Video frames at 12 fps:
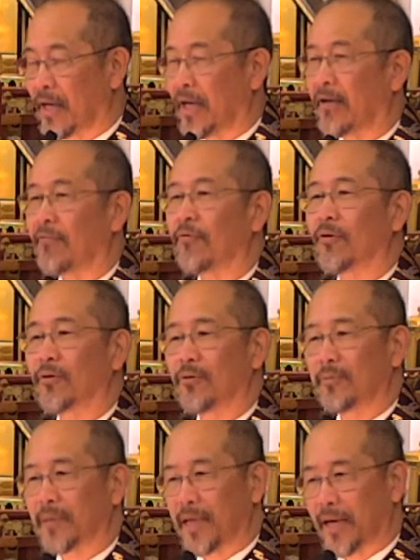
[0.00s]
and for
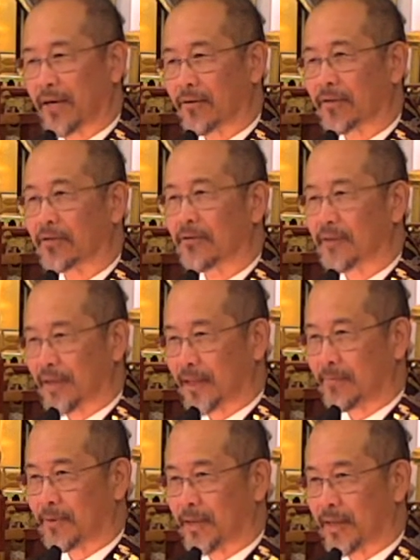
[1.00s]
whom cares so
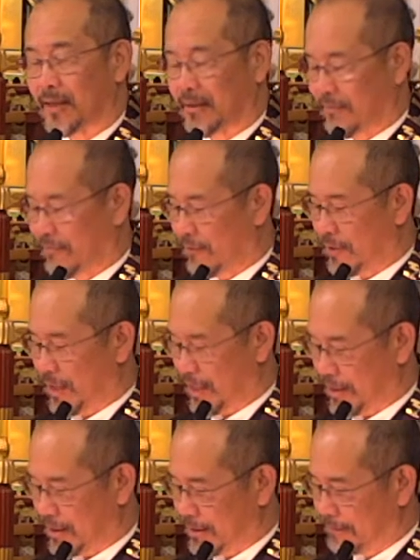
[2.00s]
deeply for
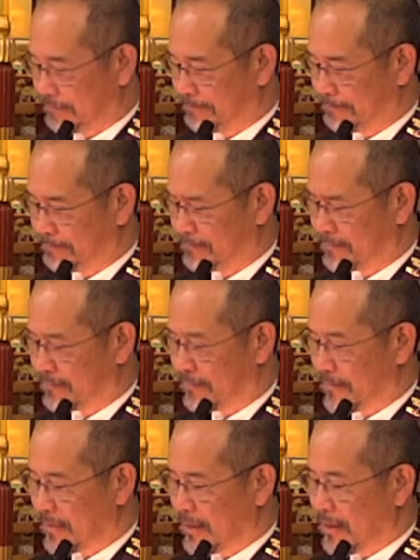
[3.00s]
us?
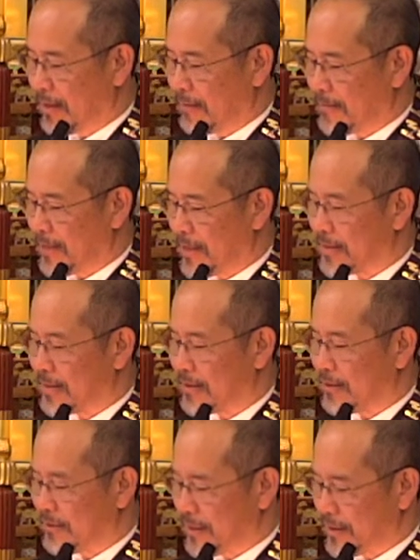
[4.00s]
Because in
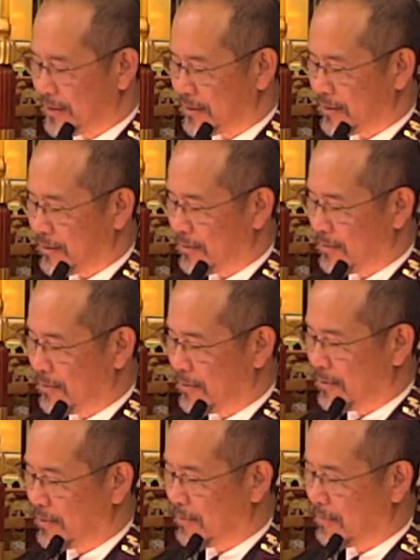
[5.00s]
doing so,
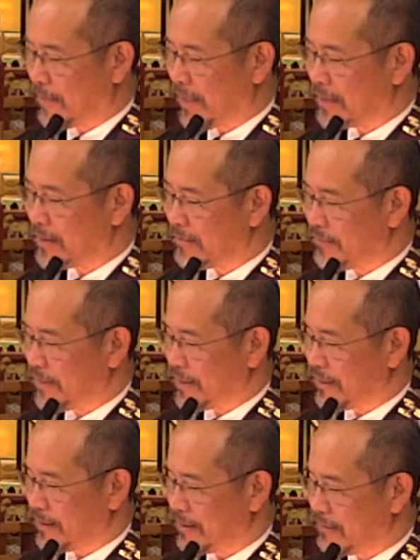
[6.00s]
by
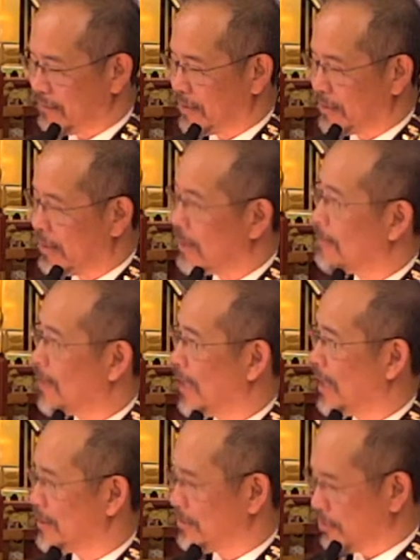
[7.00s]
living with Dharma
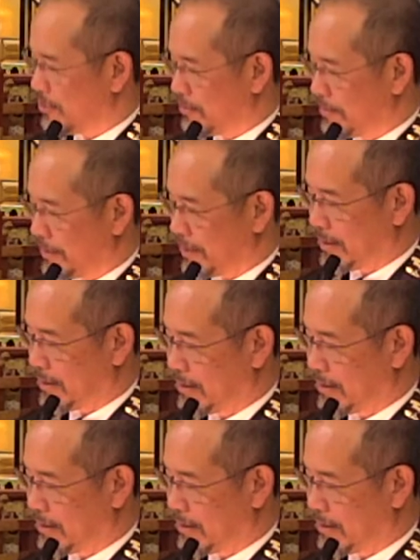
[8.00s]
eyes open,